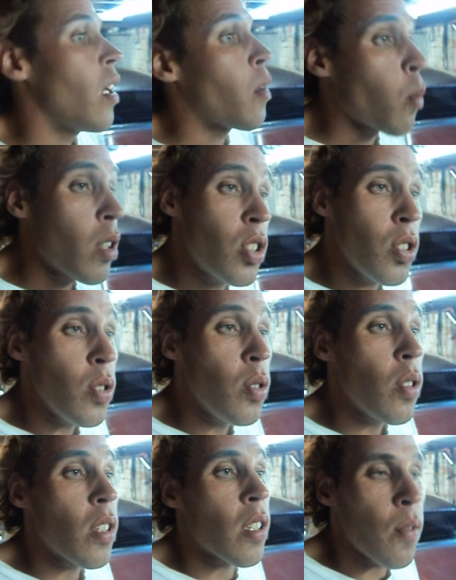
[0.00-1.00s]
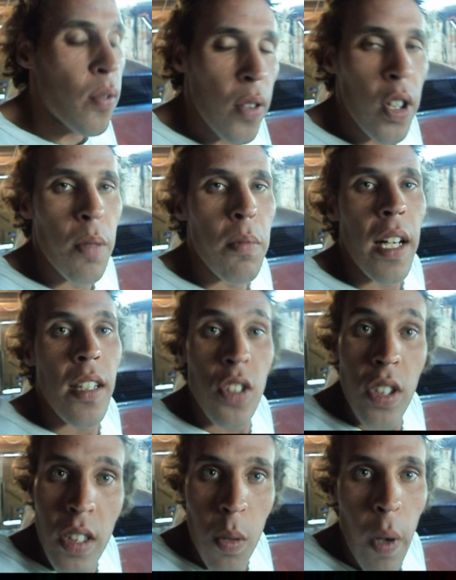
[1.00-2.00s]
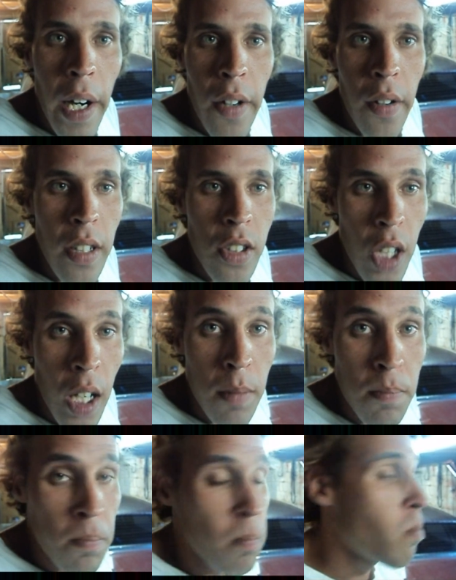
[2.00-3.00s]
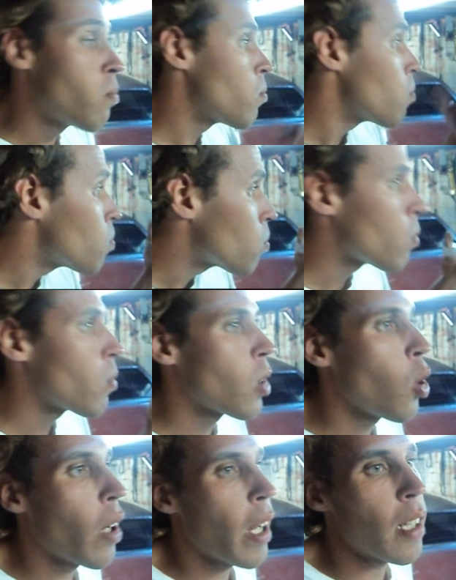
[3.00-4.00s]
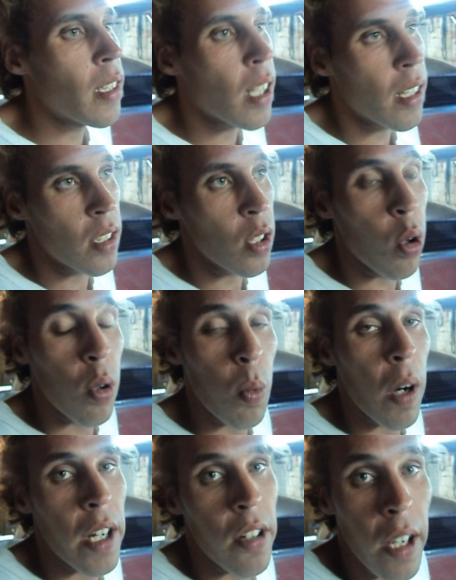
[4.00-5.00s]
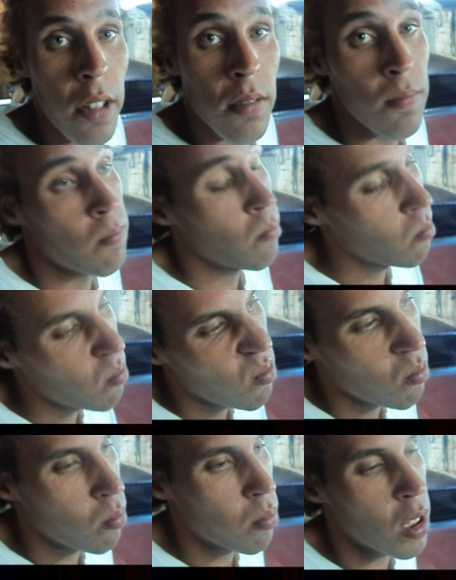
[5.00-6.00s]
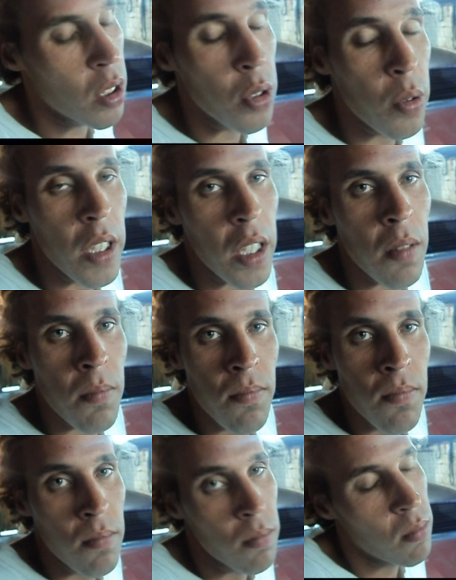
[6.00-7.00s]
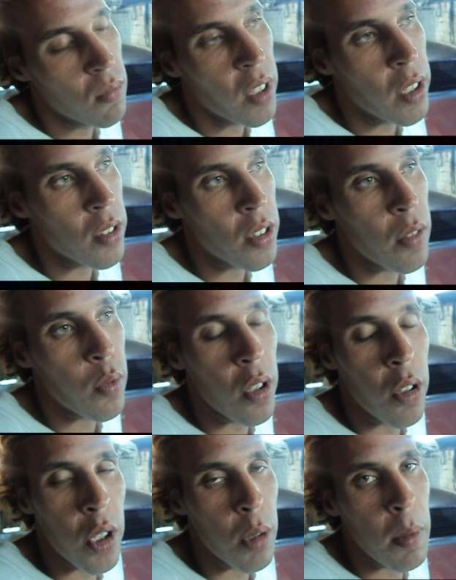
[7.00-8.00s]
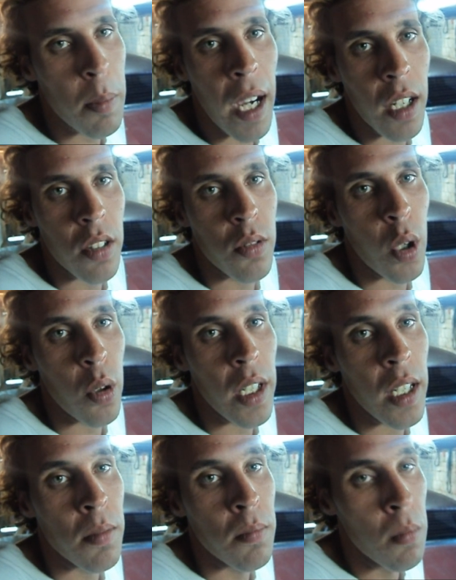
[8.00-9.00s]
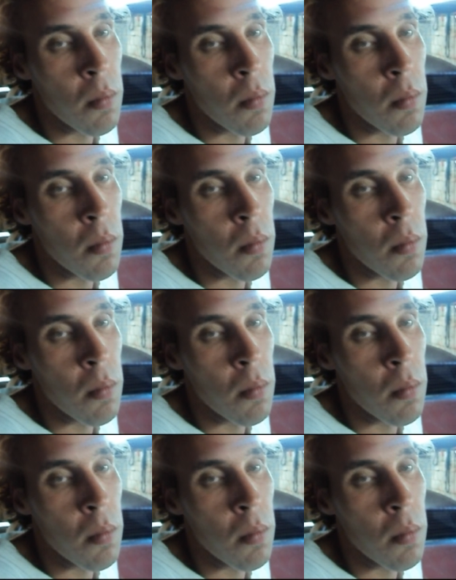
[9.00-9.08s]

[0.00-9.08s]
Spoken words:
And once you confirm that it's just a wiring job, go ahead and cut the old wire out, put a new one in. Very straightforward. You'll be back on the road again.